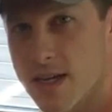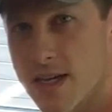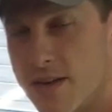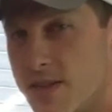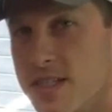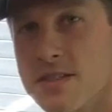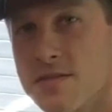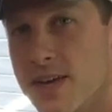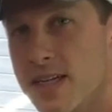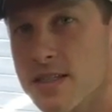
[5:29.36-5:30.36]
If a
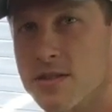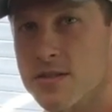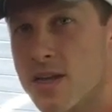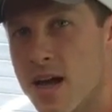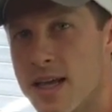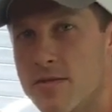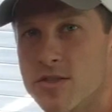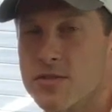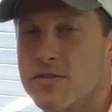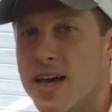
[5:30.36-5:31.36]
disinfectant does not have a
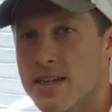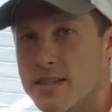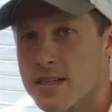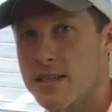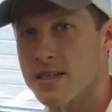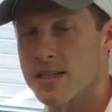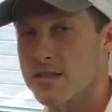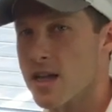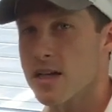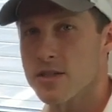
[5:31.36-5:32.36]
surfactant in it, it's
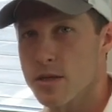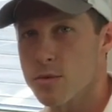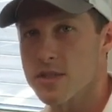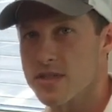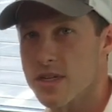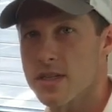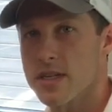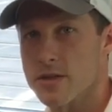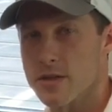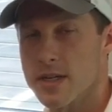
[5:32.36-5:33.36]
not doubled as a
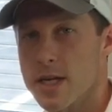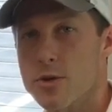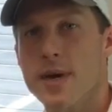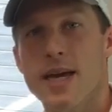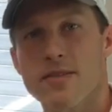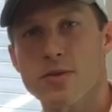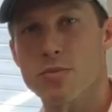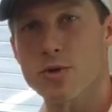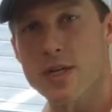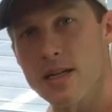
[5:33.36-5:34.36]
cleaner, and you may have to
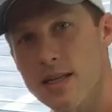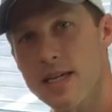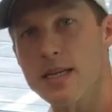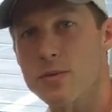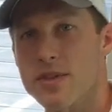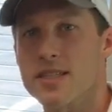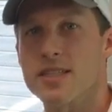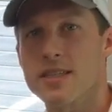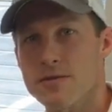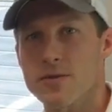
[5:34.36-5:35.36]
pre-clean with a
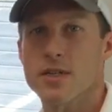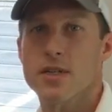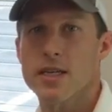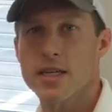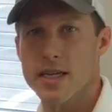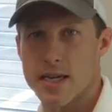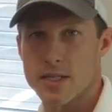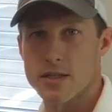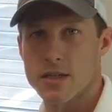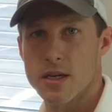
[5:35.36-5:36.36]
different cleaning
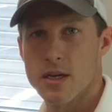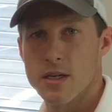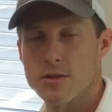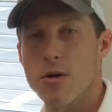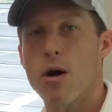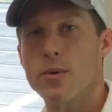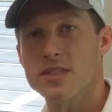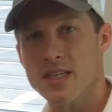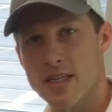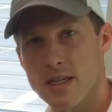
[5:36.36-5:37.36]
agent. So always
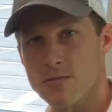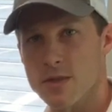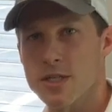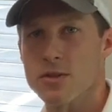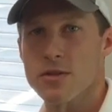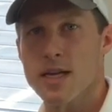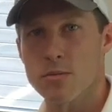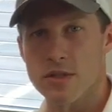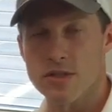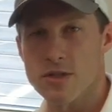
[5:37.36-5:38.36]
again, read your
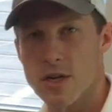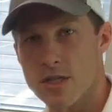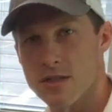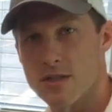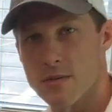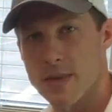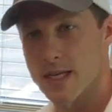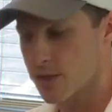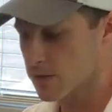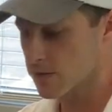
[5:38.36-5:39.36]
label instructions to make
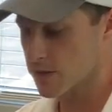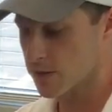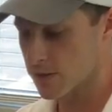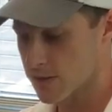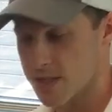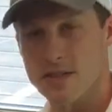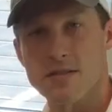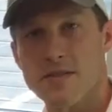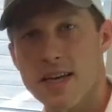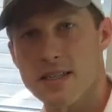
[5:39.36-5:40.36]
sure that your
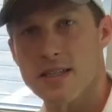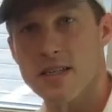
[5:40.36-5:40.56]
disinfectant